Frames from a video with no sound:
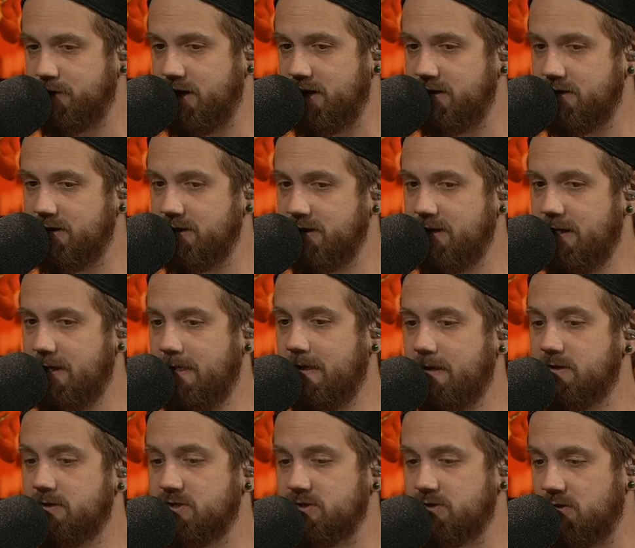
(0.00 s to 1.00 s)
but
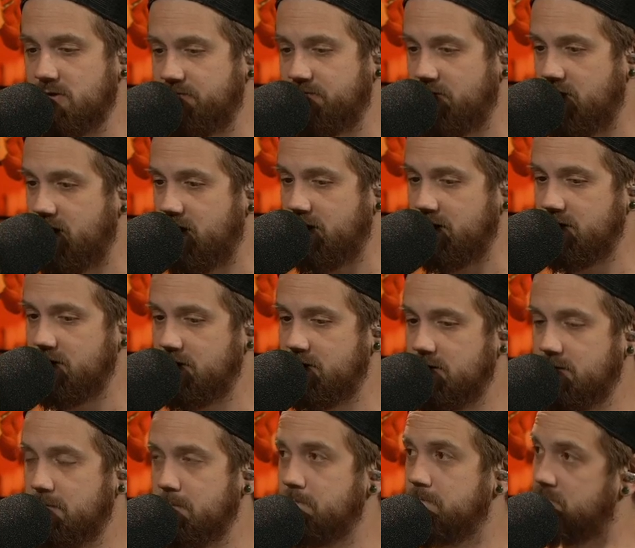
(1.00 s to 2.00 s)
so far
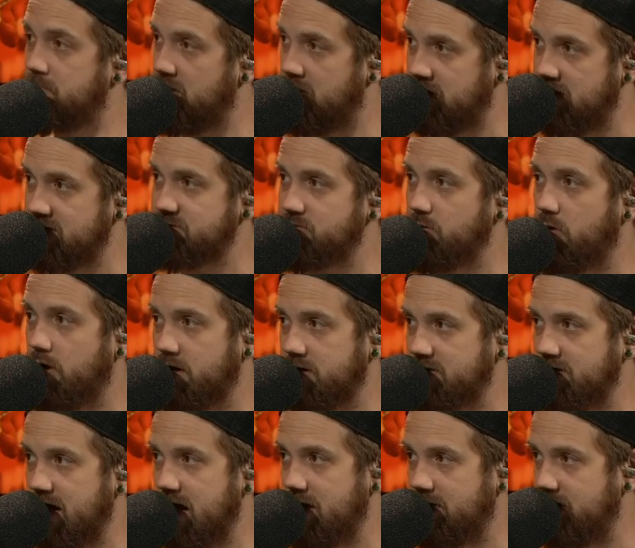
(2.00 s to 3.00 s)
it has
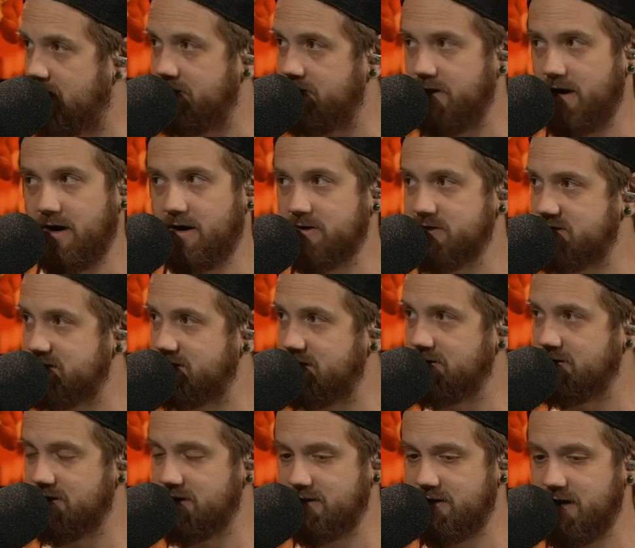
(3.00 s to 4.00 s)
worked out, and they are
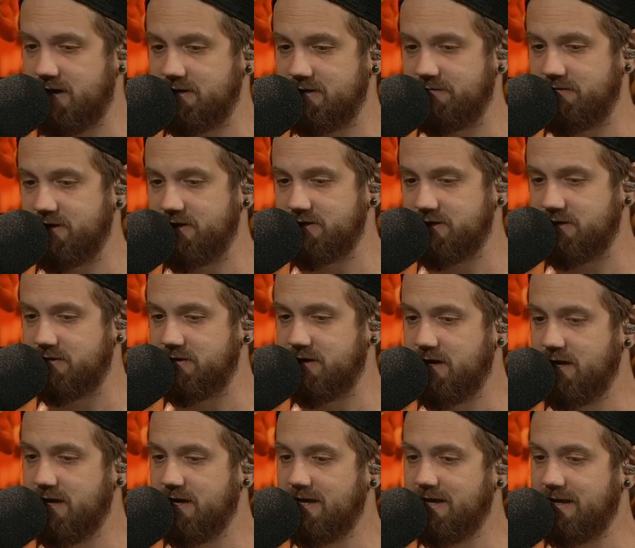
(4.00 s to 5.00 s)
still in that division,
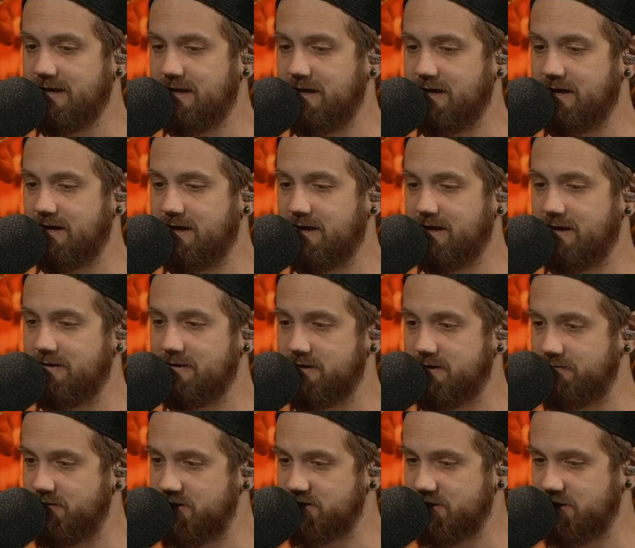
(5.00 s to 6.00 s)
uh, the
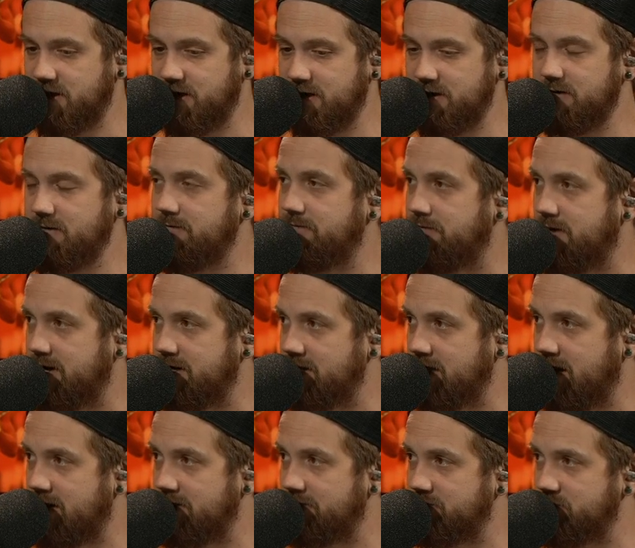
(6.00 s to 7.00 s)
division hunt,
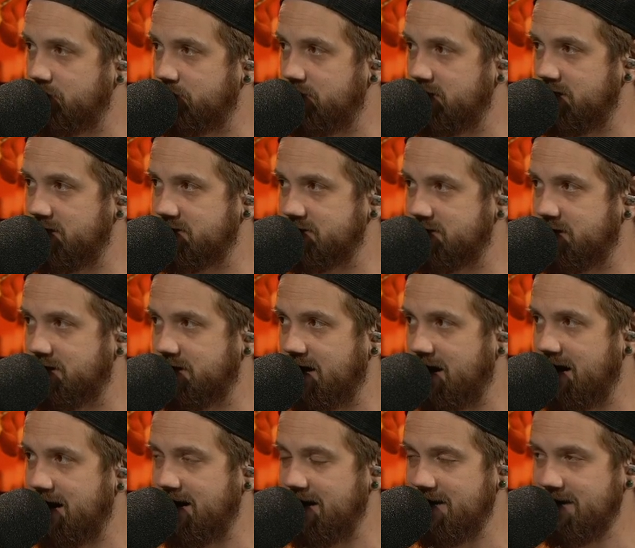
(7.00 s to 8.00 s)
finding out if Tua is their
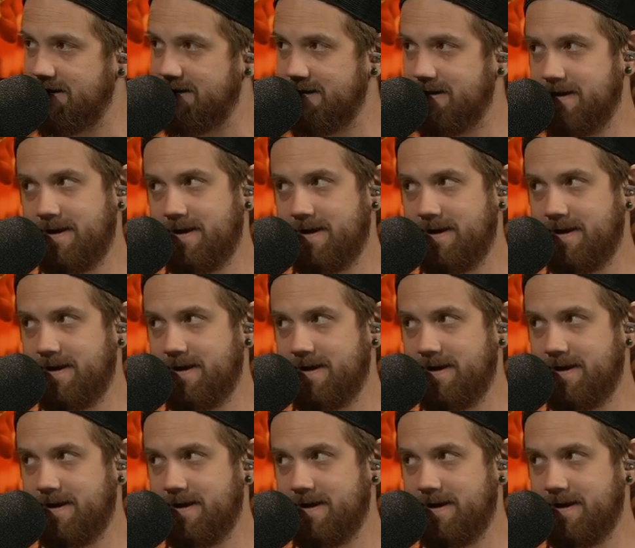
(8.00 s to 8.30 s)
guy